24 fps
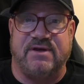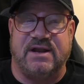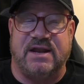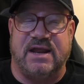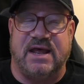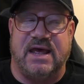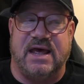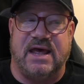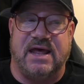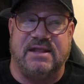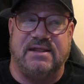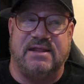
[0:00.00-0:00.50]
it.
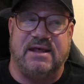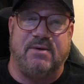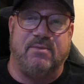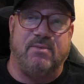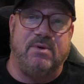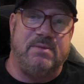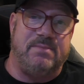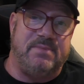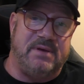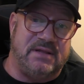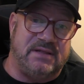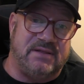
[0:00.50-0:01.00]
And then
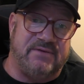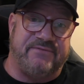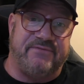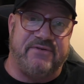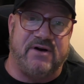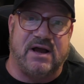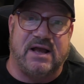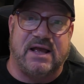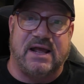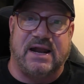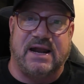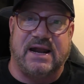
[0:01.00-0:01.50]
we beat the
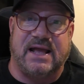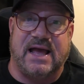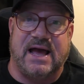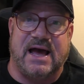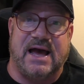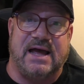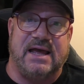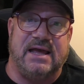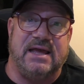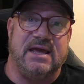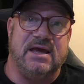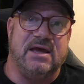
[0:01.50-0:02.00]
fuck out of the
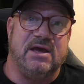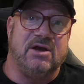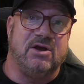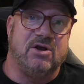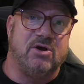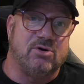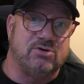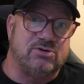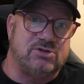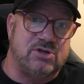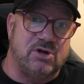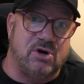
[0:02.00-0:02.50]
guy.
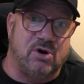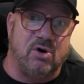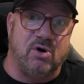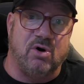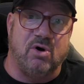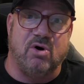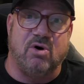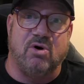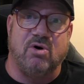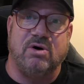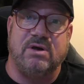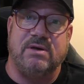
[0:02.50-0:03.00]
Goes to the
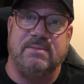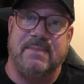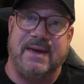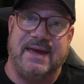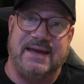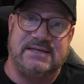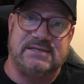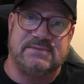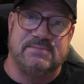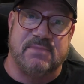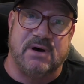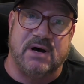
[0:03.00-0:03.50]
hole. He
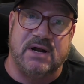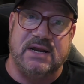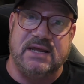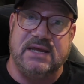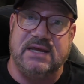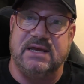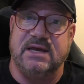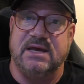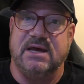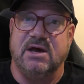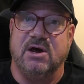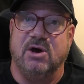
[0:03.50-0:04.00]
makes
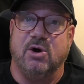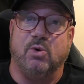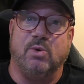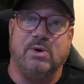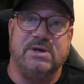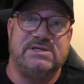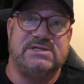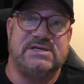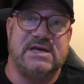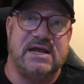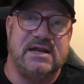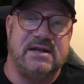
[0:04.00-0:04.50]
money.
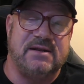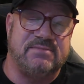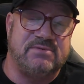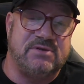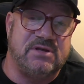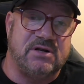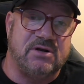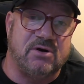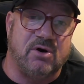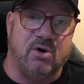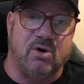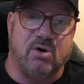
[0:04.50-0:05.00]
We send him
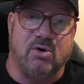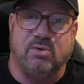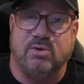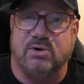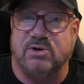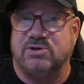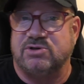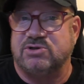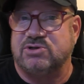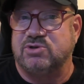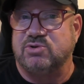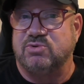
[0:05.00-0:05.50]
to the hole
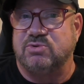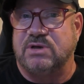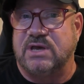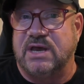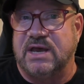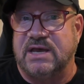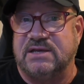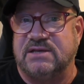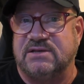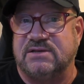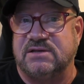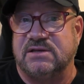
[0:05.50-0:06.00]
with a
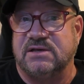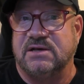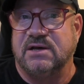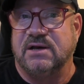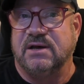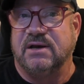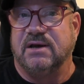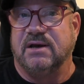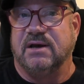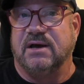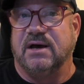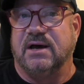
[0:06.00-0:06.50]
suitcase.
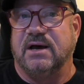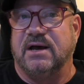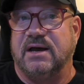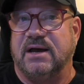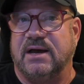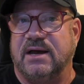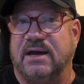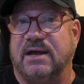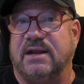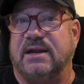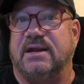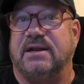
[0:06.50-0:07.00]

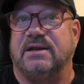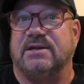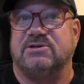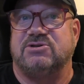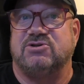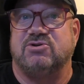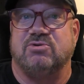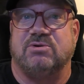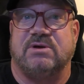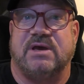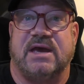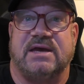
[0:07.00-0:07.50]
and in the
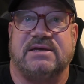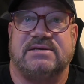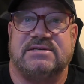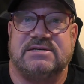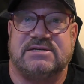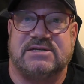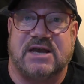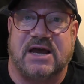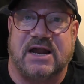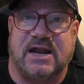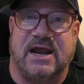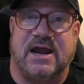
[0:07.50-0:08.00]
suitcase,
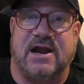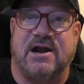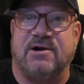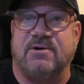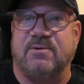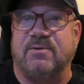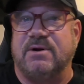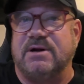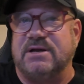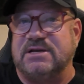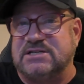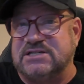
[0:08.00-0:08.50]
it's got
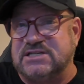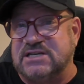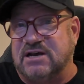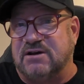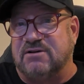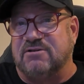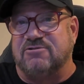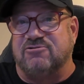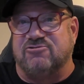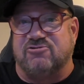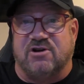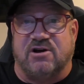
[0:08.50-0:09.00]
heroin. He's
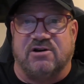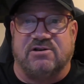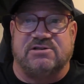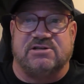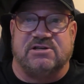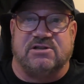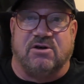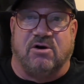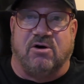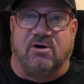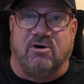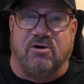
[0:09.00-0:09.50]
selling drugs
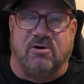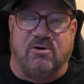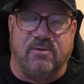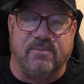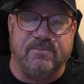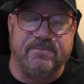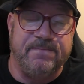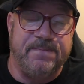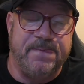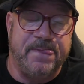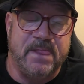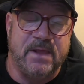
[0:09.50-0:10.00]
in the
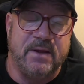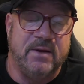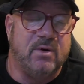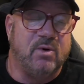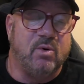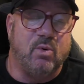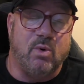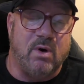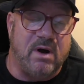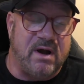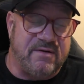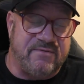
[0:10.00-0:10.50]
hole.
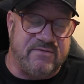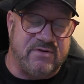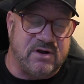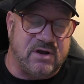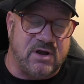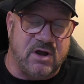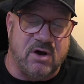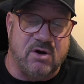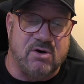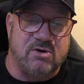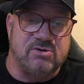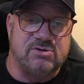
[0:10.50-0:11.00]
Wherever
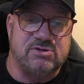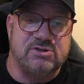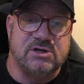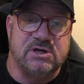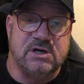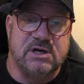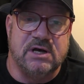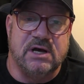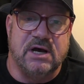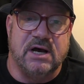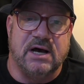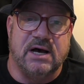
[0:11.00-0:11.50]
it goes,
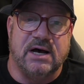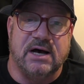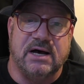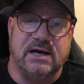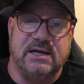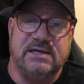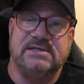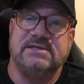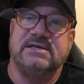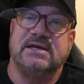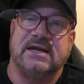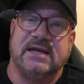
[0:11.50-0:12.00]
uh,
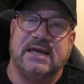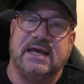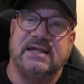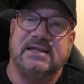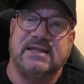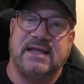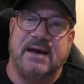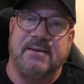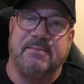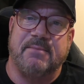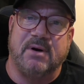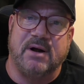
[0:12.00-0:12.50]
he's going to
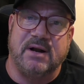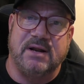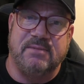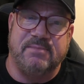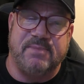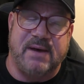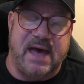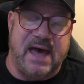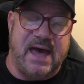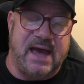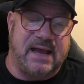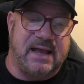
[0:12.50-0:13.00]
get that money
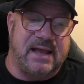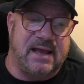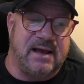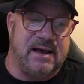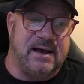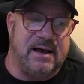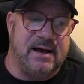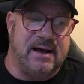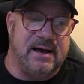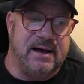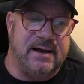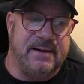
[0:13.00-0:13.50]
back.
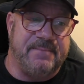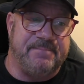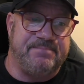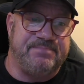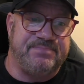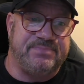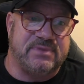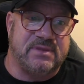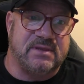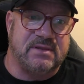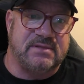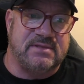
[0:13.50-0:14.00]
Uh,
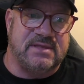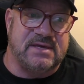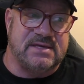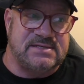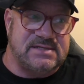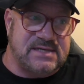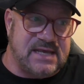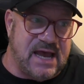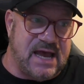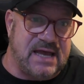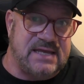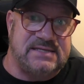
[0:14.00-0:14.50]

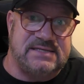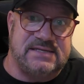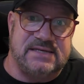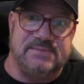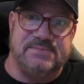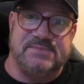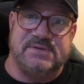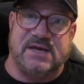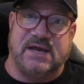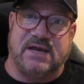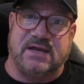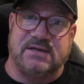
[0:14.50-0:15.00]
this guy
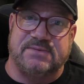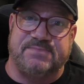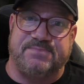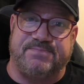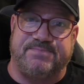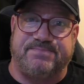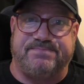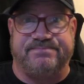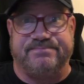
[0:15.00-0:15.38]
seems like a,